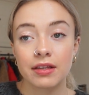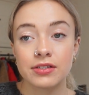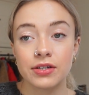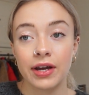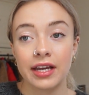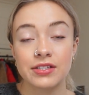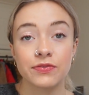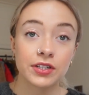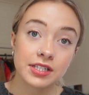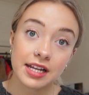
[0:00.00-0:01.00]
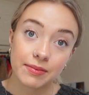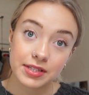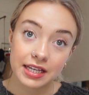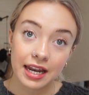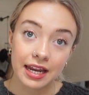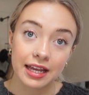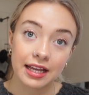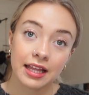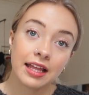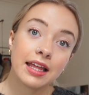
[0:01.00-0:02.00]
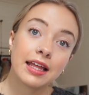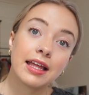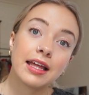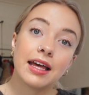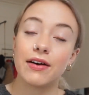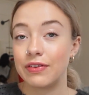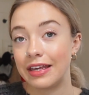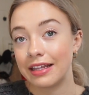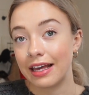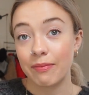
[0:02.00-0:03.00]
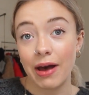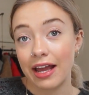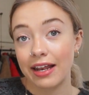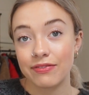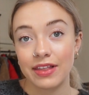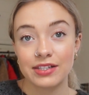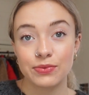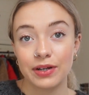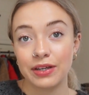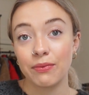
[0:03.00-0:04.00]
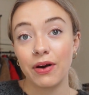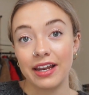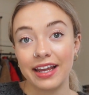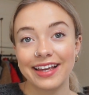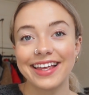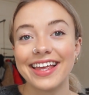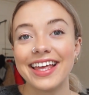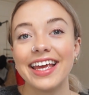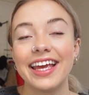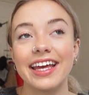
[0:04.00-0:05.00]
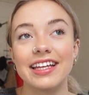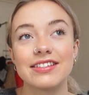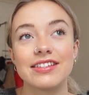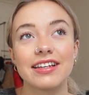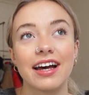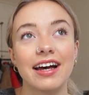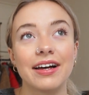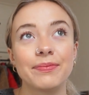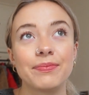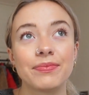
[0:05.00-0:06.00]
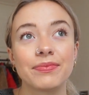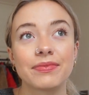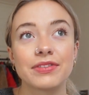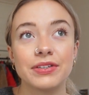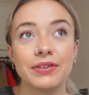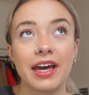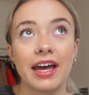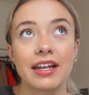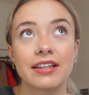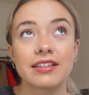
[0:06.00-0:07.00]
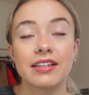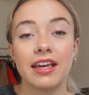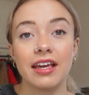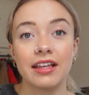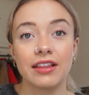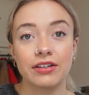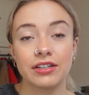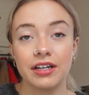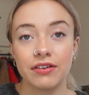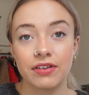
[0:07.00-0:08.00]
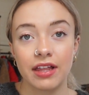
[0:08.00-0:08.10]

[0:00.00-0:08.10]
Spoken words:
So I guess first step to getting a feed like mine, if that's what you're wanting, is to get the Creative